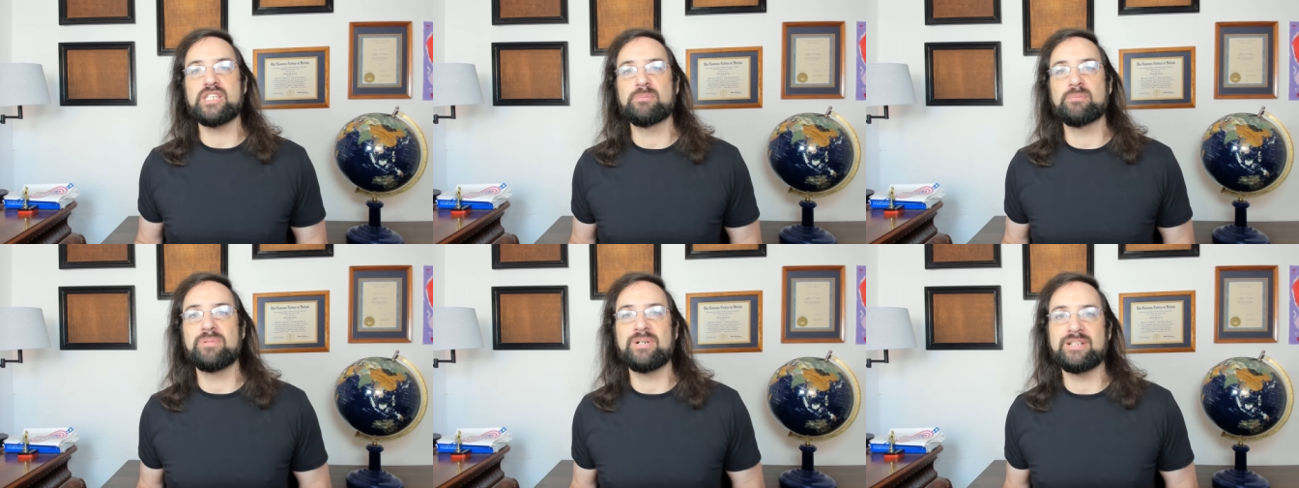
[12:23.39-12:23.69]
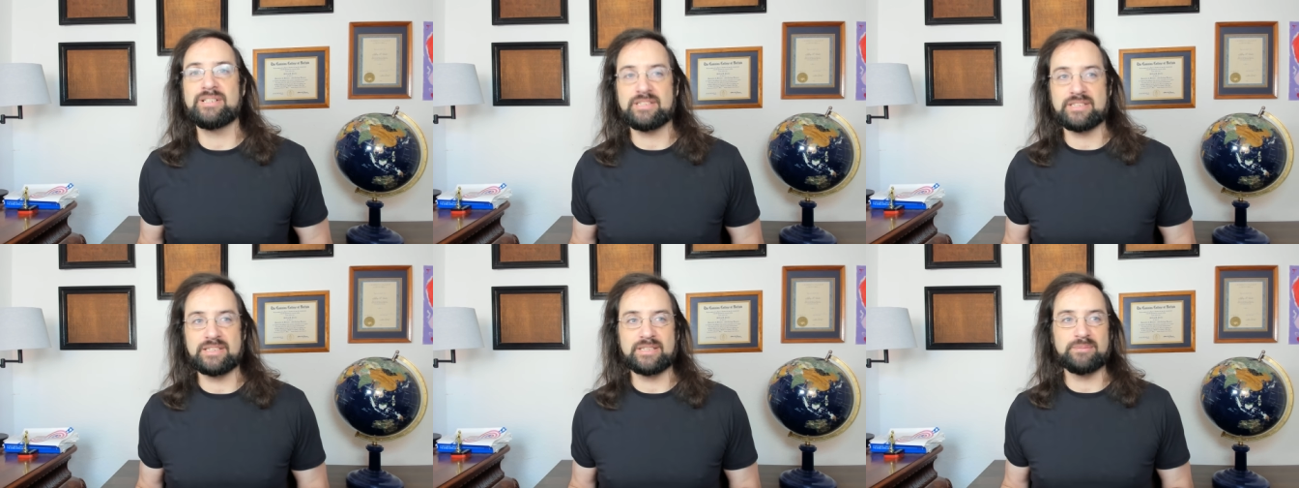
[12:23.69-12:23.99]

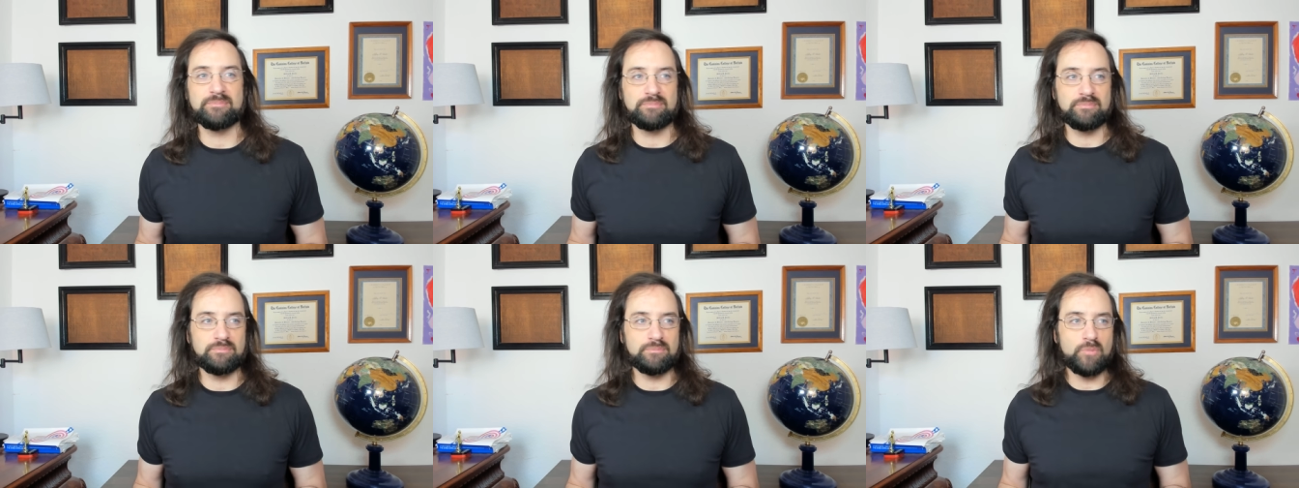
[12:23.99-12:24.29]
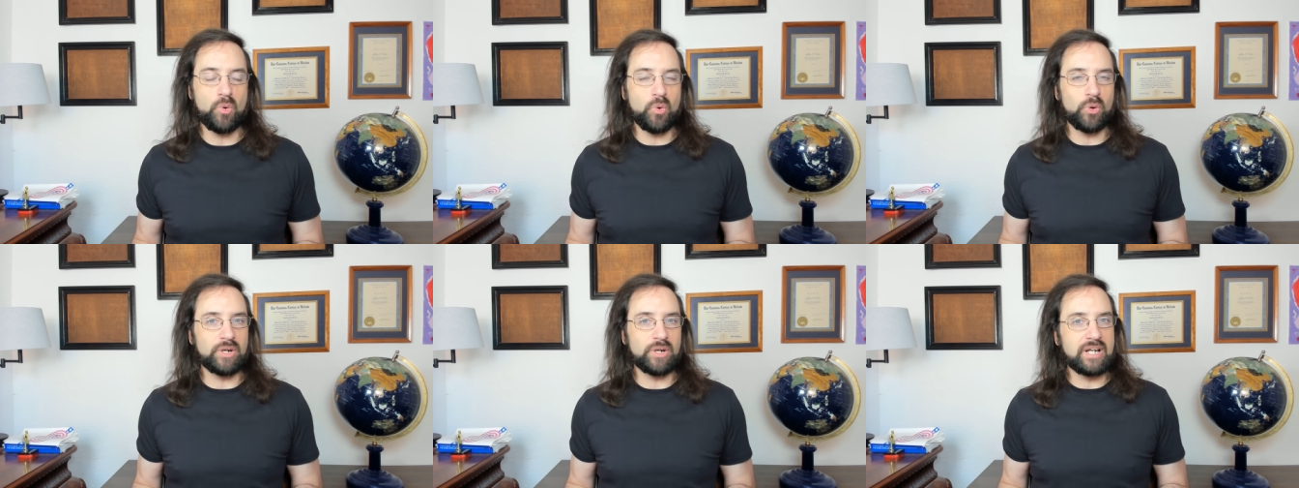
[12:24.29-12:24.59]
but
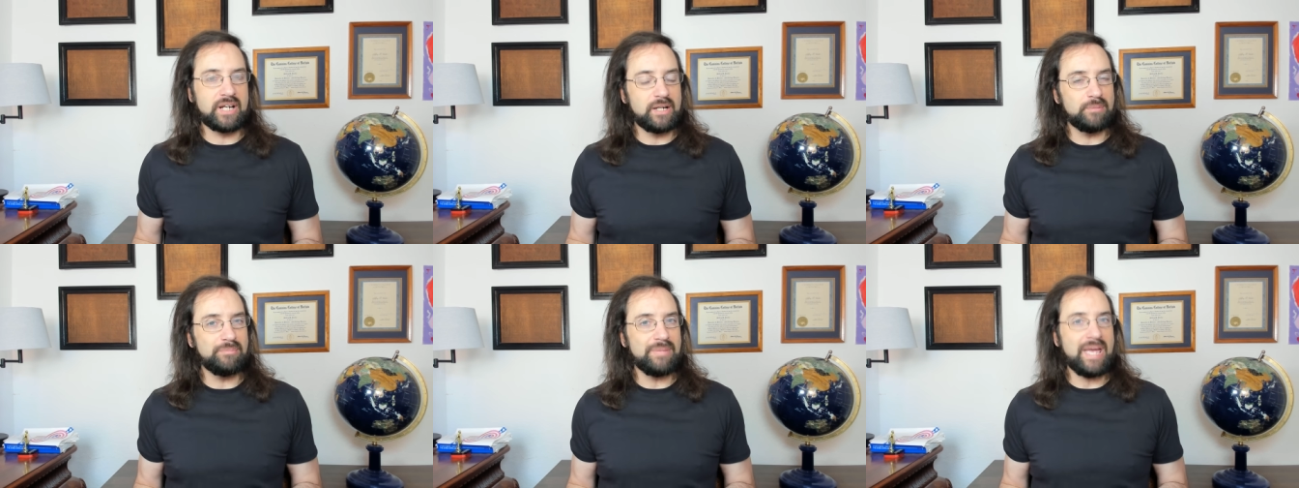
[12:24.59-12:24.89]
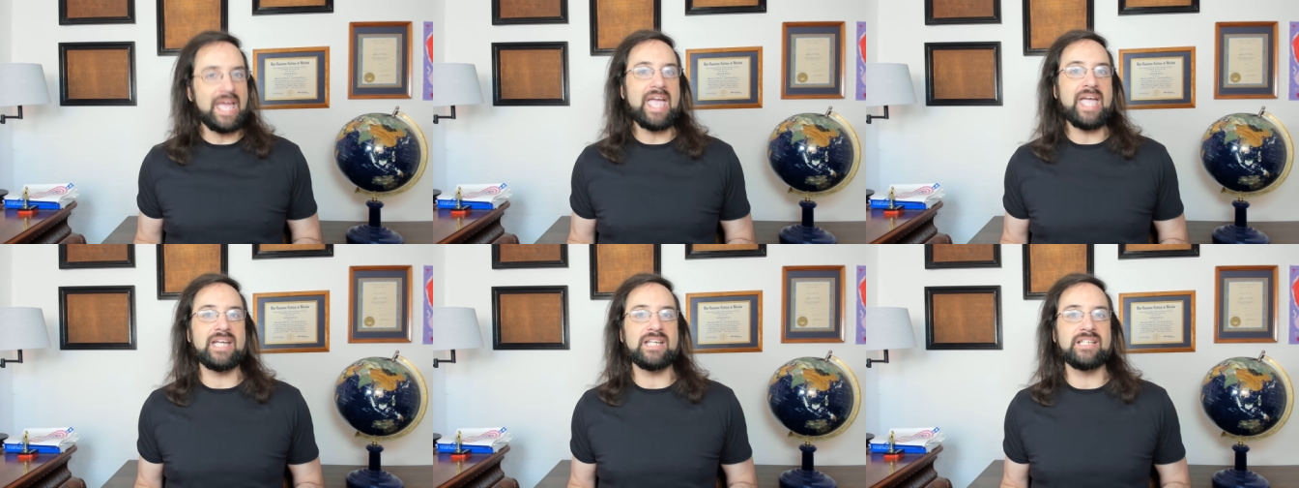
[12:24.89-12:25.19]
more
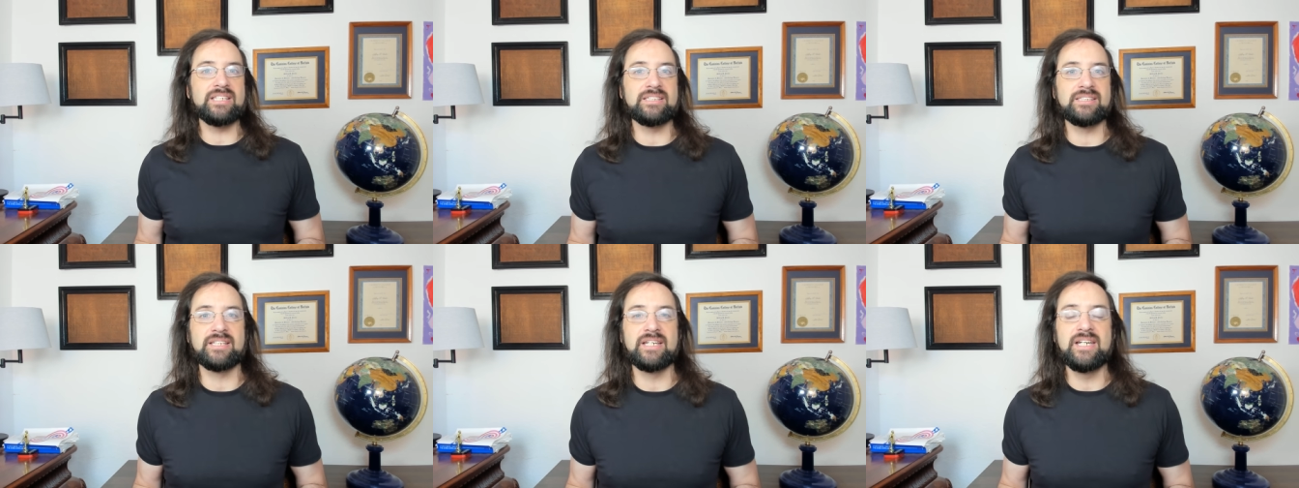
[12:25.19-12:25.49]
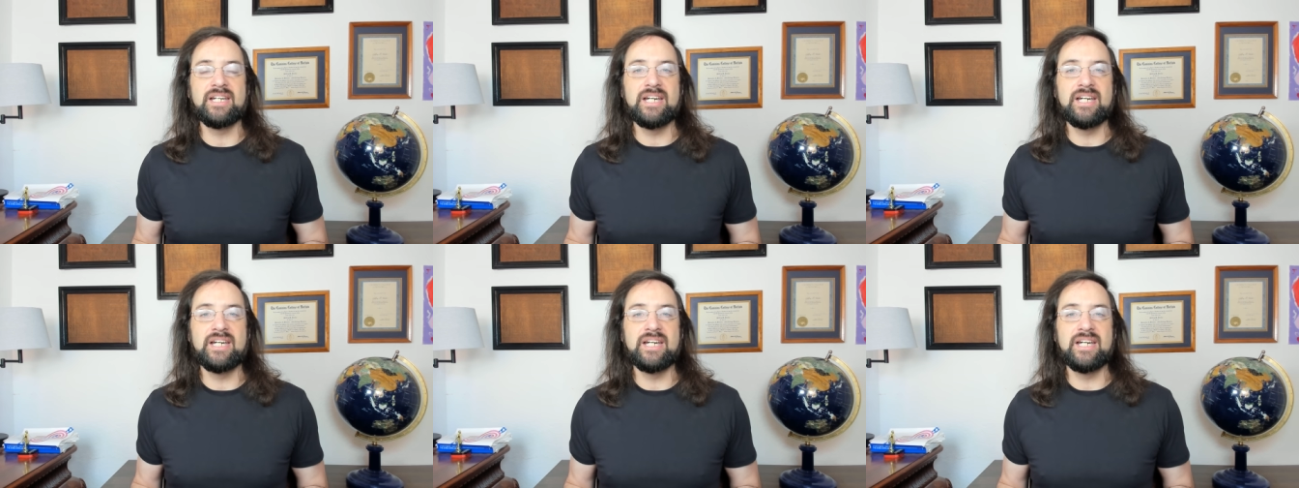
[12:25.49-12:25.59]
commands